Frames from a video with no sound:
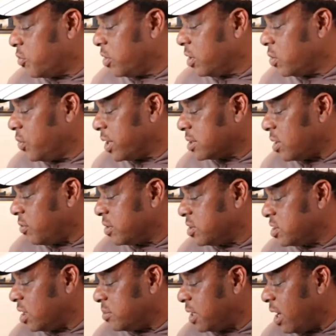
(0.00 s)
them real quick because I
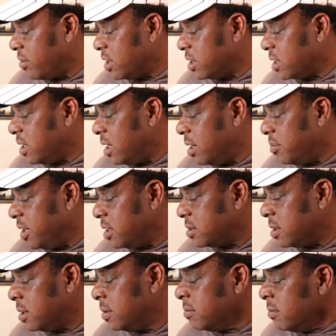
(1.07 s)
want to jump down in the
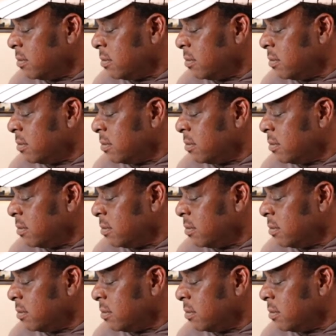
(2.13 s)
comments.